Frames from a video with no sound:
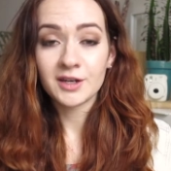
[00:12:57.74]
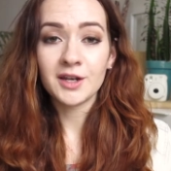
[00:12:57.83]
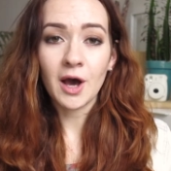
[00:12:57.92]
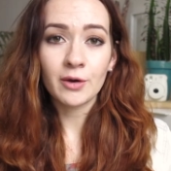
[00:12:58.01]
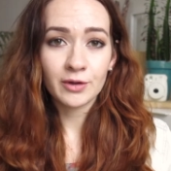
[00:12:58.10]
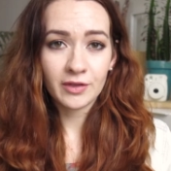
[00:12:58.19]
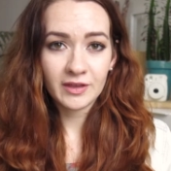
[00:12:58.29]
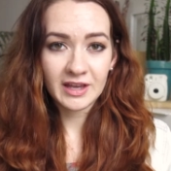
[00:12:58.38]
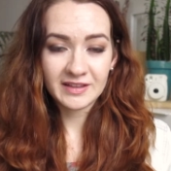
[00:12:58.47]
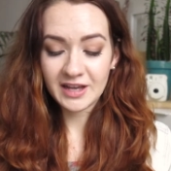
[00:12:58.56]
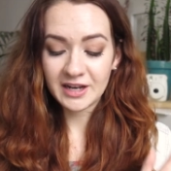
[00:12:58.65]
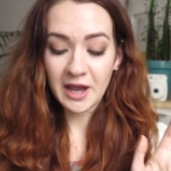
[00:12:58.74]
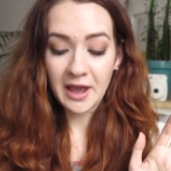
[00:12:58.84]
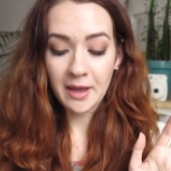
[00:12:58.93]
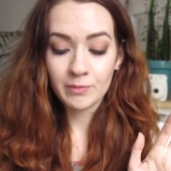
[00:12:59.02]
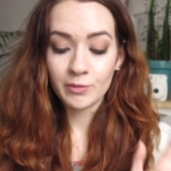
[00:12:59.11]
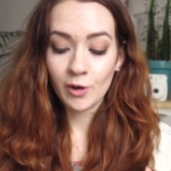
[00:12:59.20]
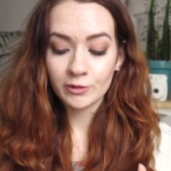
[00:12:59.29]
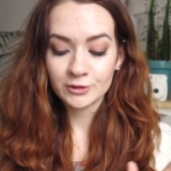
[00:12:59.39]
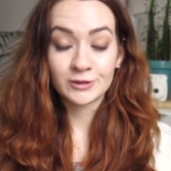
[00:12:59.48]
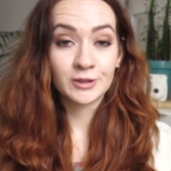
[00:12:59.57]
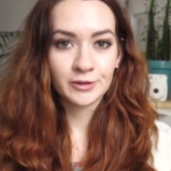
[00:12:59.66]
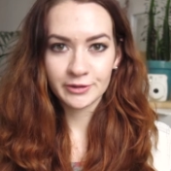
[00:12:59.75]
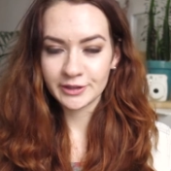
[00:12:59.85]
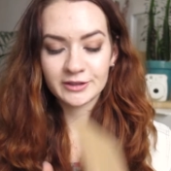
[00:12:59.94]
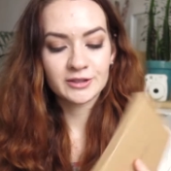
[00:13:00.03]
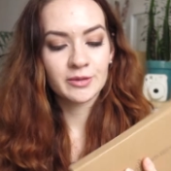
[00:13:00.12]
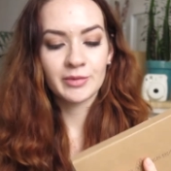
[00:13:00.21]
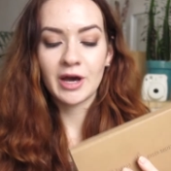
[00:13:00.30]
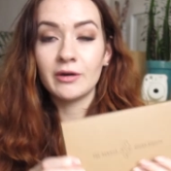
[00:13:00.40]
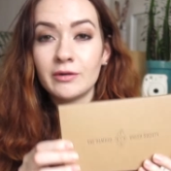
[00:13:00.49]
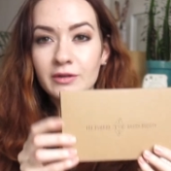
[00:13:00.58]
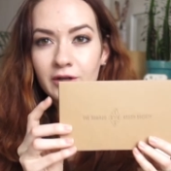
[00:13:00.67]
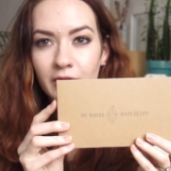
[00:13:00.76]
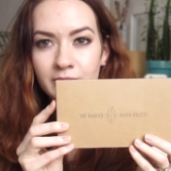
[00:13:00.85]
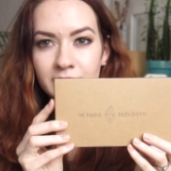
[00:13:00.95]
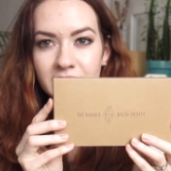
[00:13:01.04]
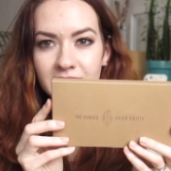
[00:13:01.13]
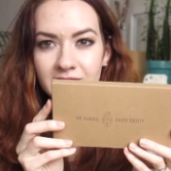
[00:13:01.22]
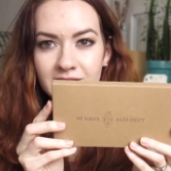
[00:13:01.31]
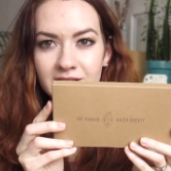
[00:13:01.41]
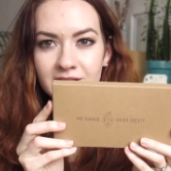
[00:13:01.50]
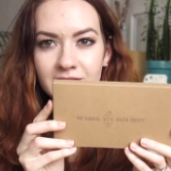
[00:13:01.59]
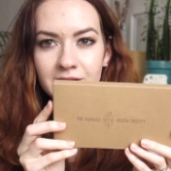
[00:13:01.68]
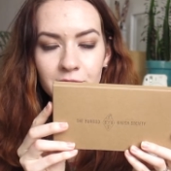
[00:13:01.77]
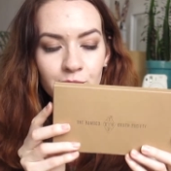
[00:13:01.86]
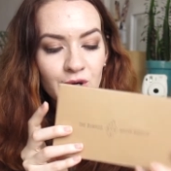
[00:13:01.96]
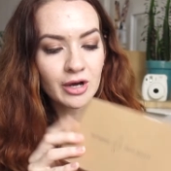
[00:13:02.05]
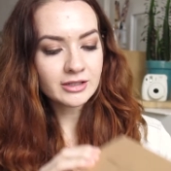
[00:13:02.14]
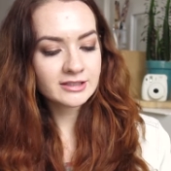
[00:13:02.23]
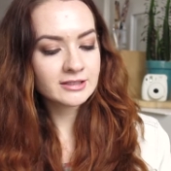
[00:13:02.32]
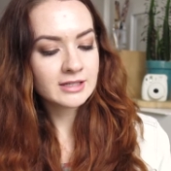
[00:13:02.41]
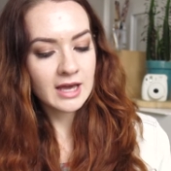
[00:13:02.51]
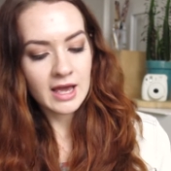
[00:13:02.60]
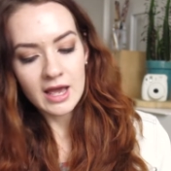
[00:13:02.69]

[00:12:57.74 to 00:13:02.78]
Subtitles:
Now the thing that I am most curious about comes in this little box.